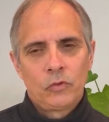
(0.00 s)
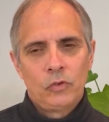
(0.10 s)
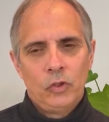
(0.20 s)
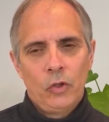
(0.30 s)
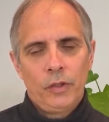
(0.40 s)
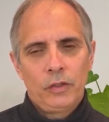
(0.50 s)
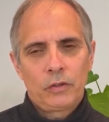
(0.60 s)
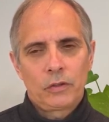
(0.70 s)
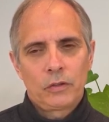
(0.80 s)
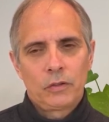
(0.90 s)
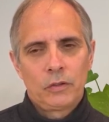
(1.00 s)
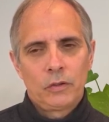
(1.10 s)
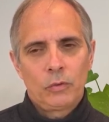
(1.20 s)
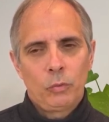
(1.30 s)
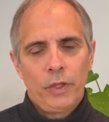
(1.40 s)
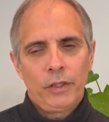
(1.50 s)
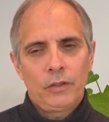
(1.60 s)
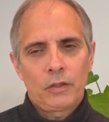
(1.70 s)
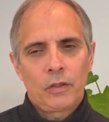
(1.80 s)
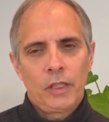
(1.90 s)
Notice where
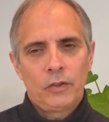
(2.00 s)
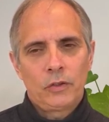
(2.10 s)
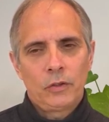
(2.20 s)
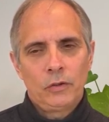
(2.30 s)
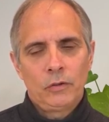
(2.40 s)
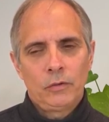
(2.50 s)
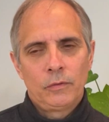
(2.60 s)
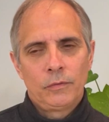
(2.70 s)
it's gone to.